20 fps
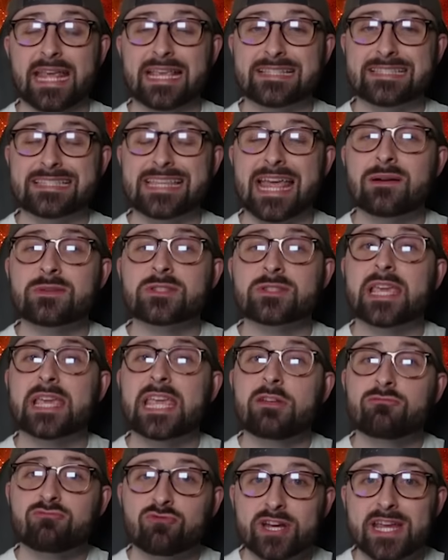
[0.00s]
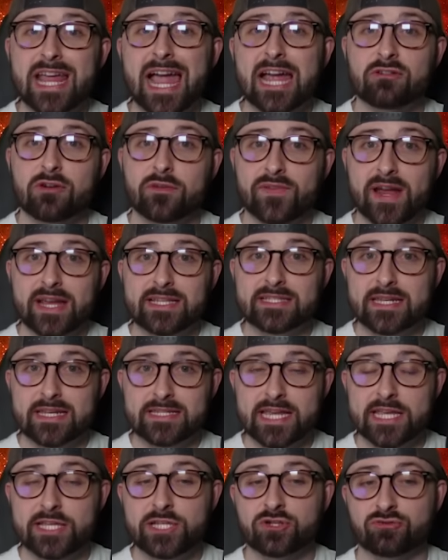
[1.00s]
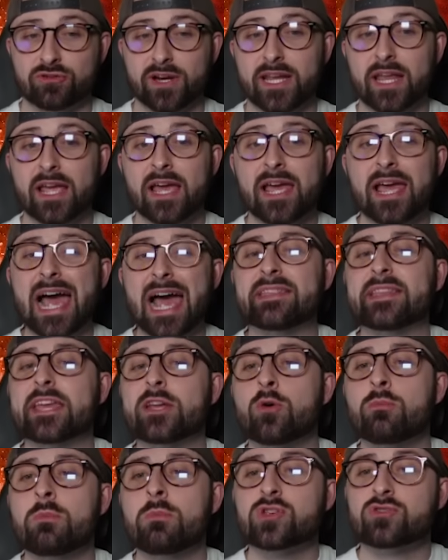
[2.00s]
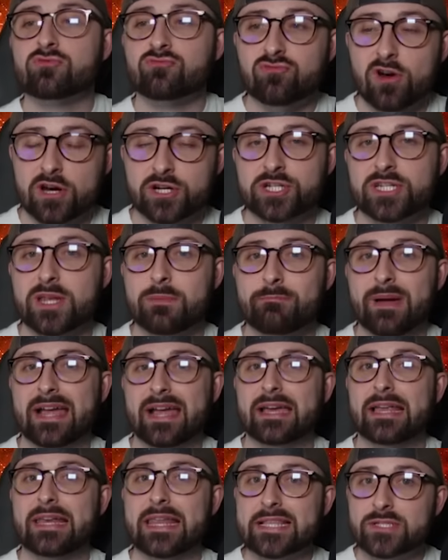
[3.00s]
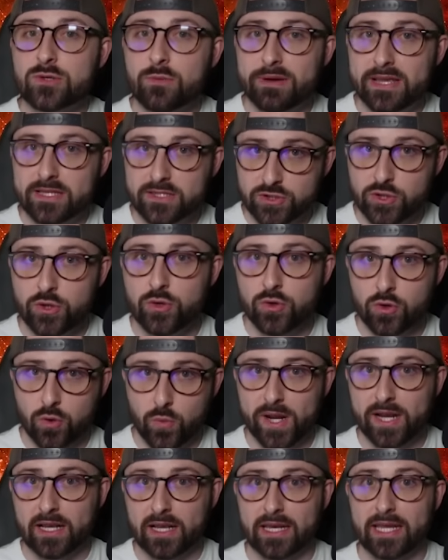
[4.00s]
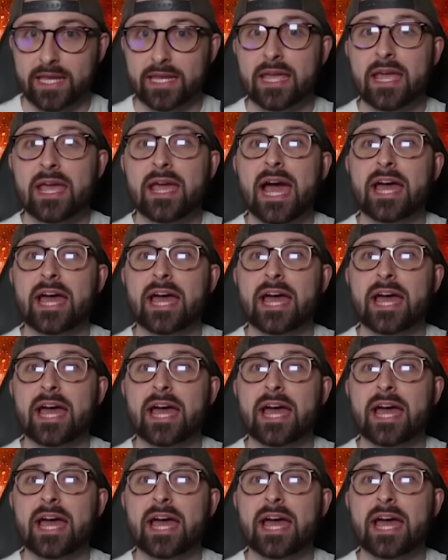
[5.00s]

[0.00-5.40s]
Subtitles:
It sounds like he re-aggravated his injury and they almost rushed him back a little bit too quickly.